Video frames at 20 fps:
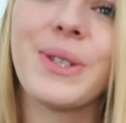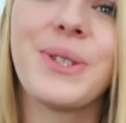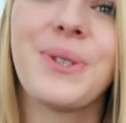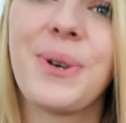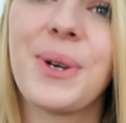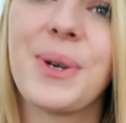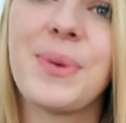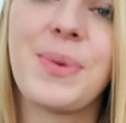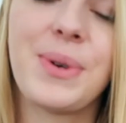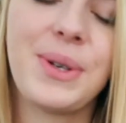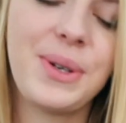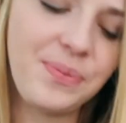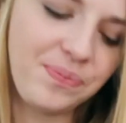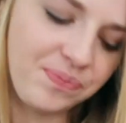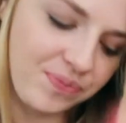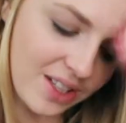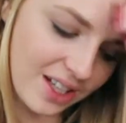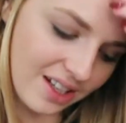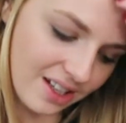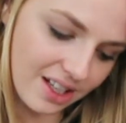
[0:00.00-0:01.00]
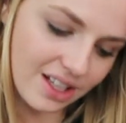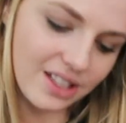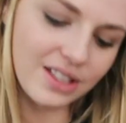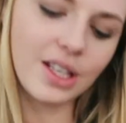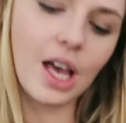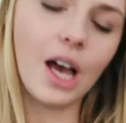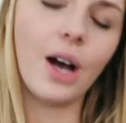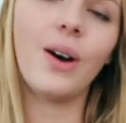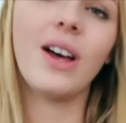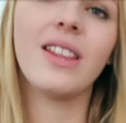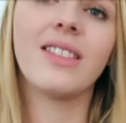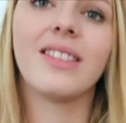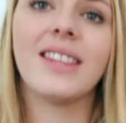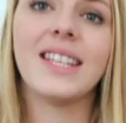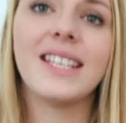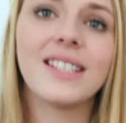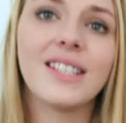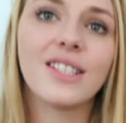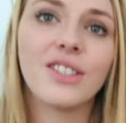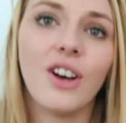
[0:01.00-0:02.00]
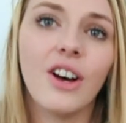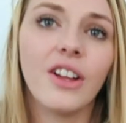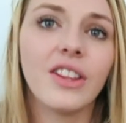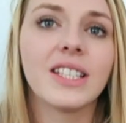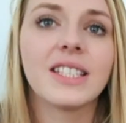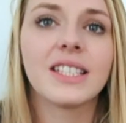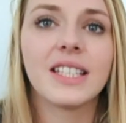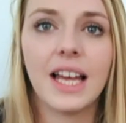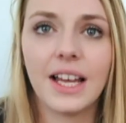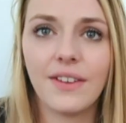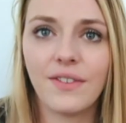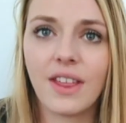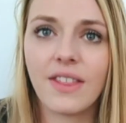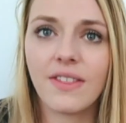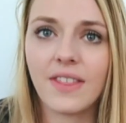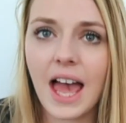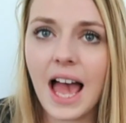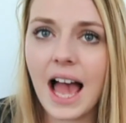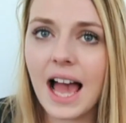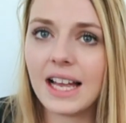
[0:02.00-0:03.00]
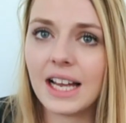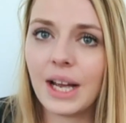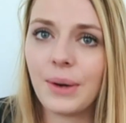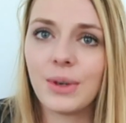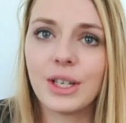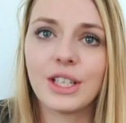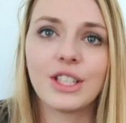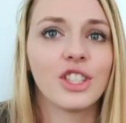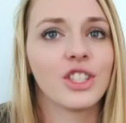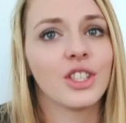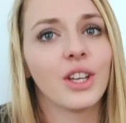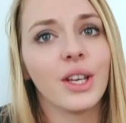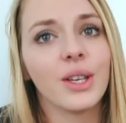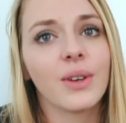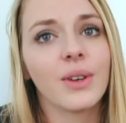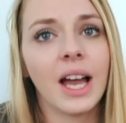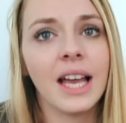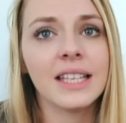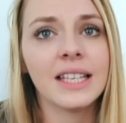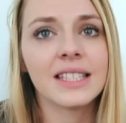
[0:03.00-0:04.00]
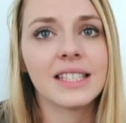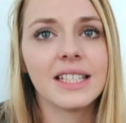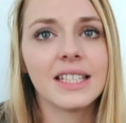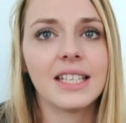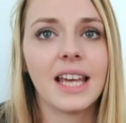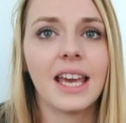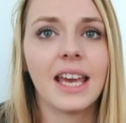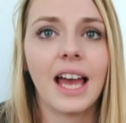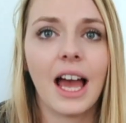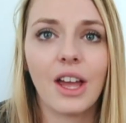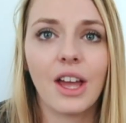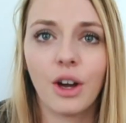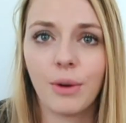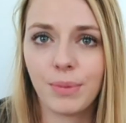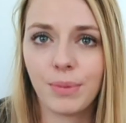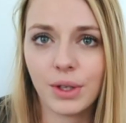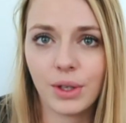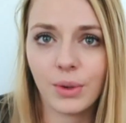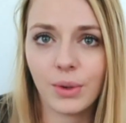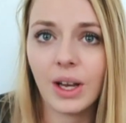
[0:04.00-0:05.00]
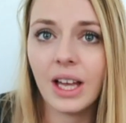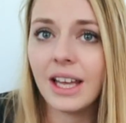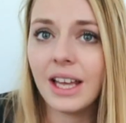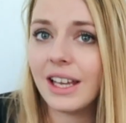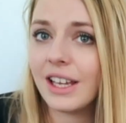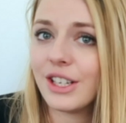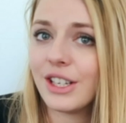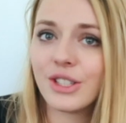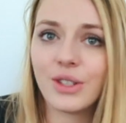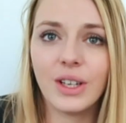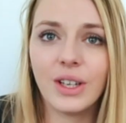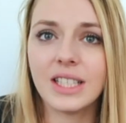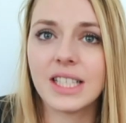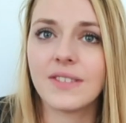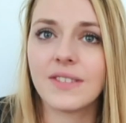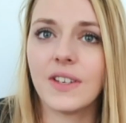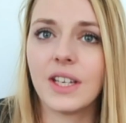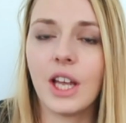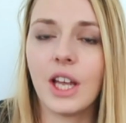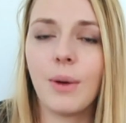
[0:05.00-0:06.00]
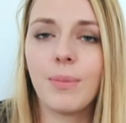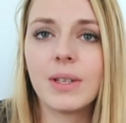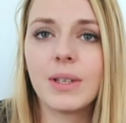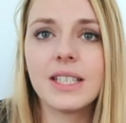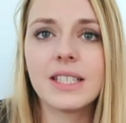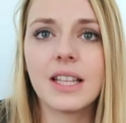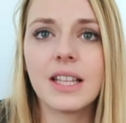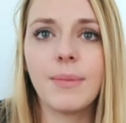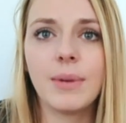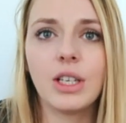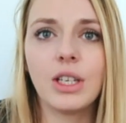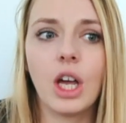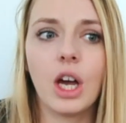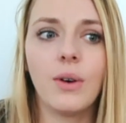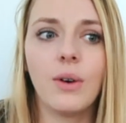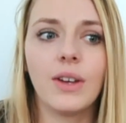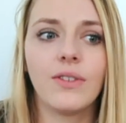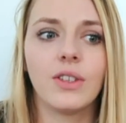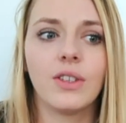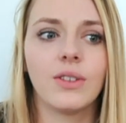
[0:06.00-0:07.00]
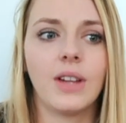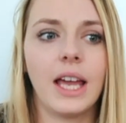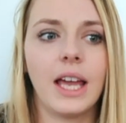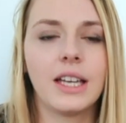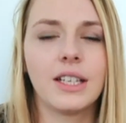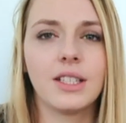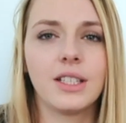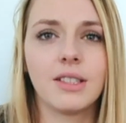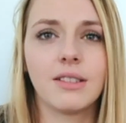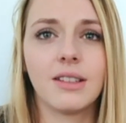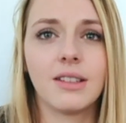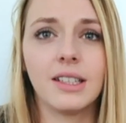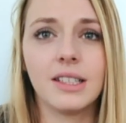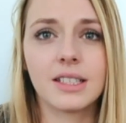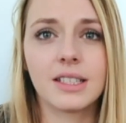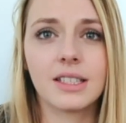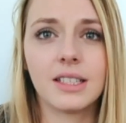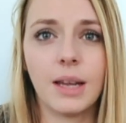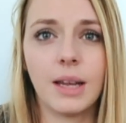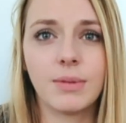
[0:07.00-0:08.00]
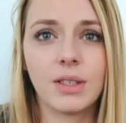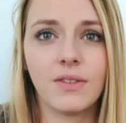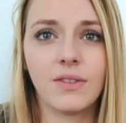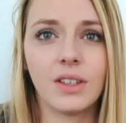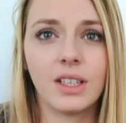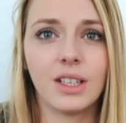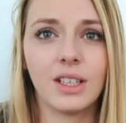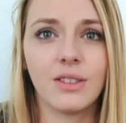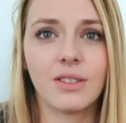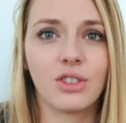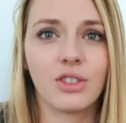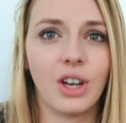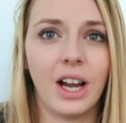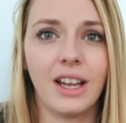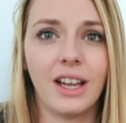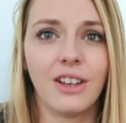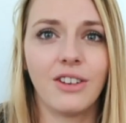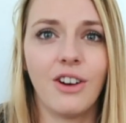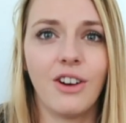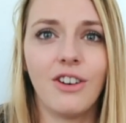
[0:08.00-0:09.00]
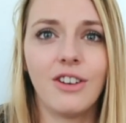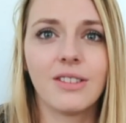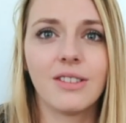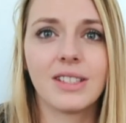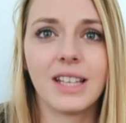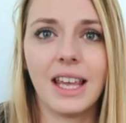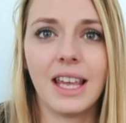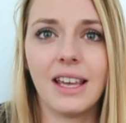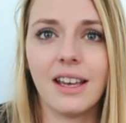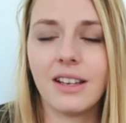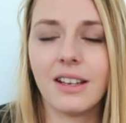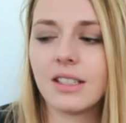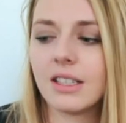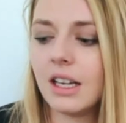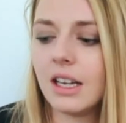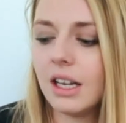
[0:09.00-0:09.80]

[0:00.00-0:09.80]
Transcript: adorable. So this is all the stuff that I wanted to show you guys today. I hope you enjoyed this video. Please let me know if you like these types of videos, try on hauls and